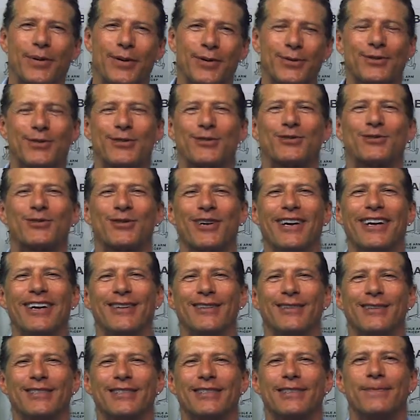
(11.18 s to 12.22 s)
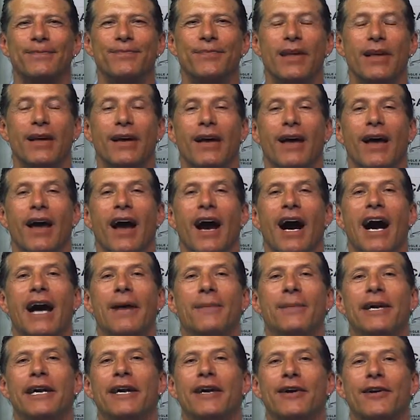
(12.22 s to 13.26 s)
Personal Trainers.
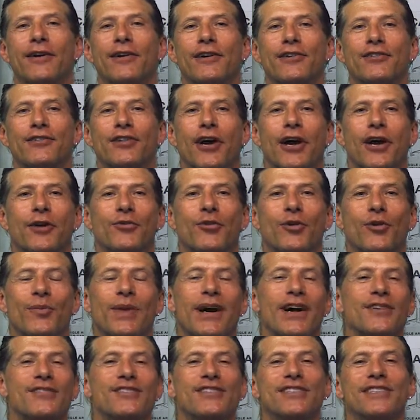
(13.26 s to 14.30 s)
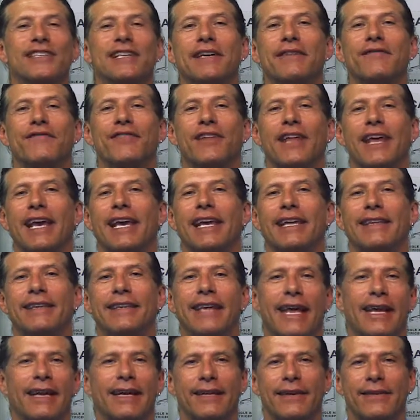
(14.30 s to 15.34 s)
I'm here to talk to you about stiff-legged
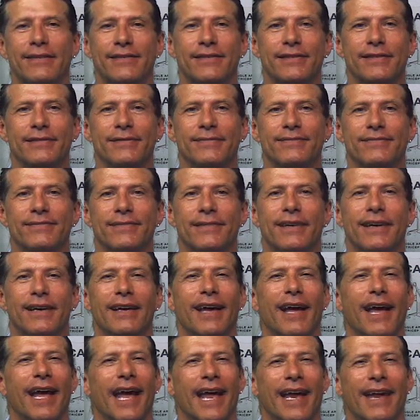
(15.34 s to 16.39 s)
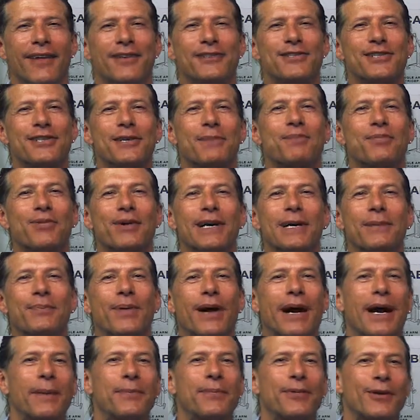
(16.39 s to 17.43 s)
deadlifts. Now, this is a pretty
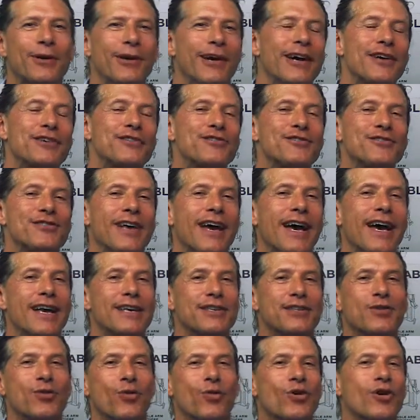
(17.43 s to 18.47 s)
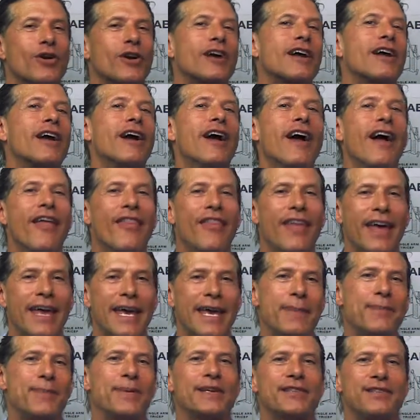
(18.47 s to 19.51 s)
popular exercise to work the
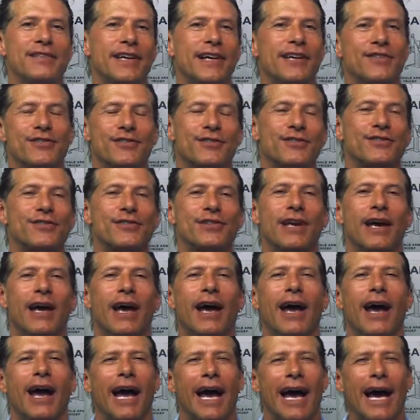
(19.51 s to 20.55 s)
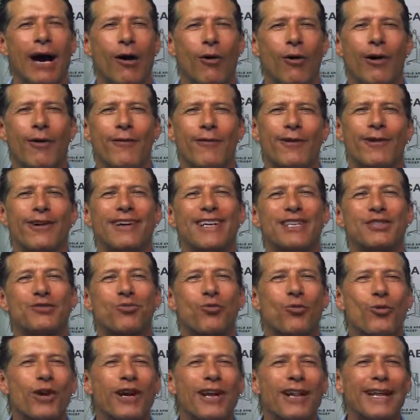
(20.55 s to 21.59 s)
hip extensors. However, it's
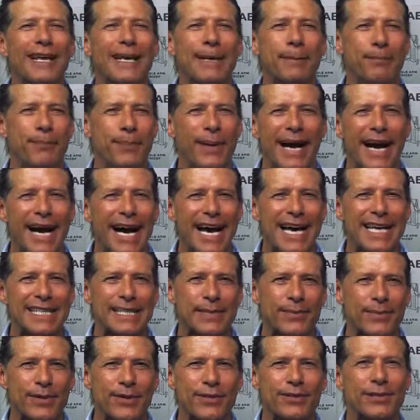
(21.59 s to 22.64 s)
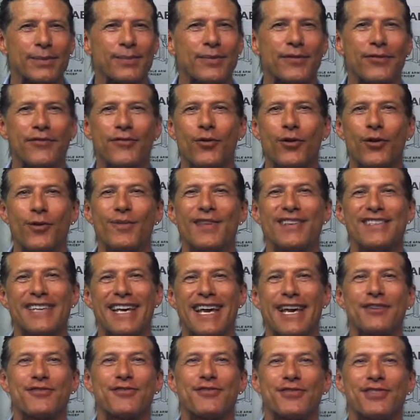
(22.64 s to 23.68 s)
really impossible to perform this
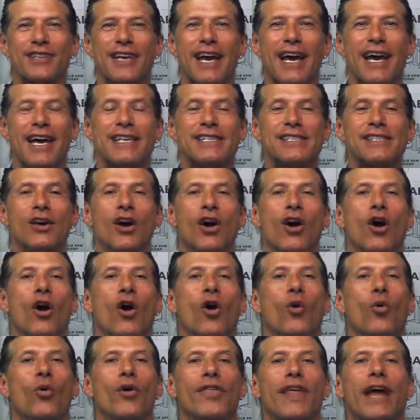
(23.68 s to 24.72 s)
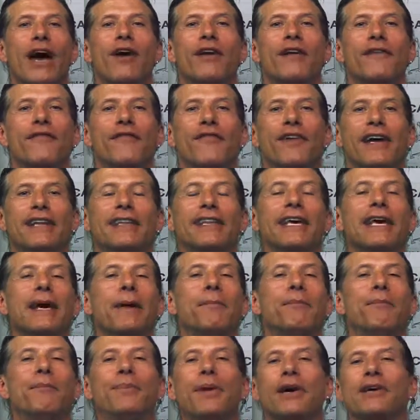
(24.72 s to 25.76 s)
exercise without affecting a
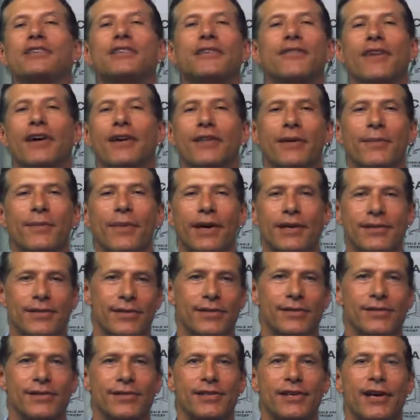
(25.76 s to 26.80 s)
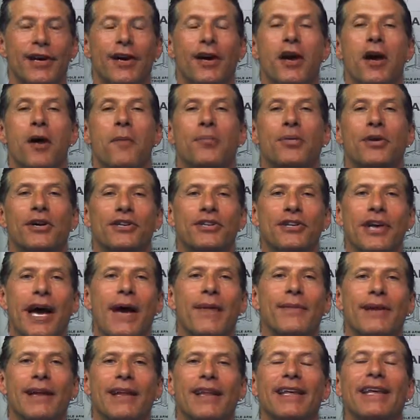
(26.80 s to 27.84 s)
bunch of other muscles,
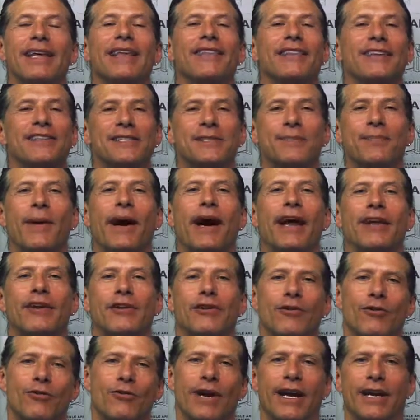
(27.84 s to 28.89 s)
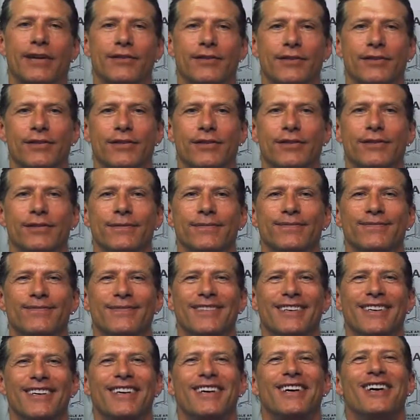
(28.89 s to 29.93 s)
predominantly the spinal erectors.
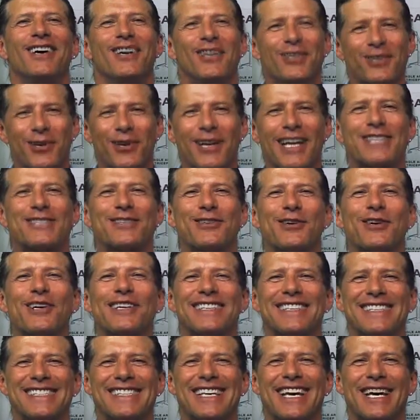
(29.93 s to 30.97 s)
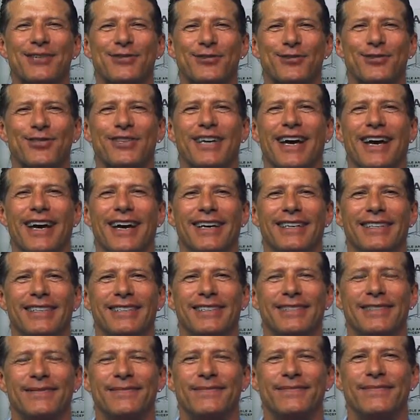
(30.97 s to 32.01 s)
So let's look at this
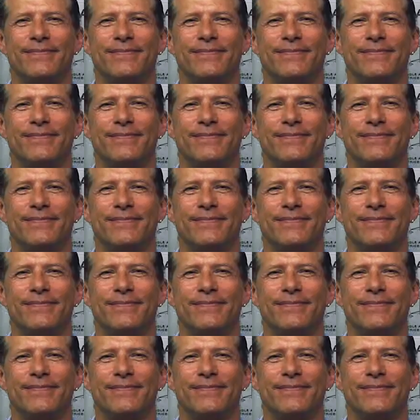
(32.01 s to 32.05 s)
exercise.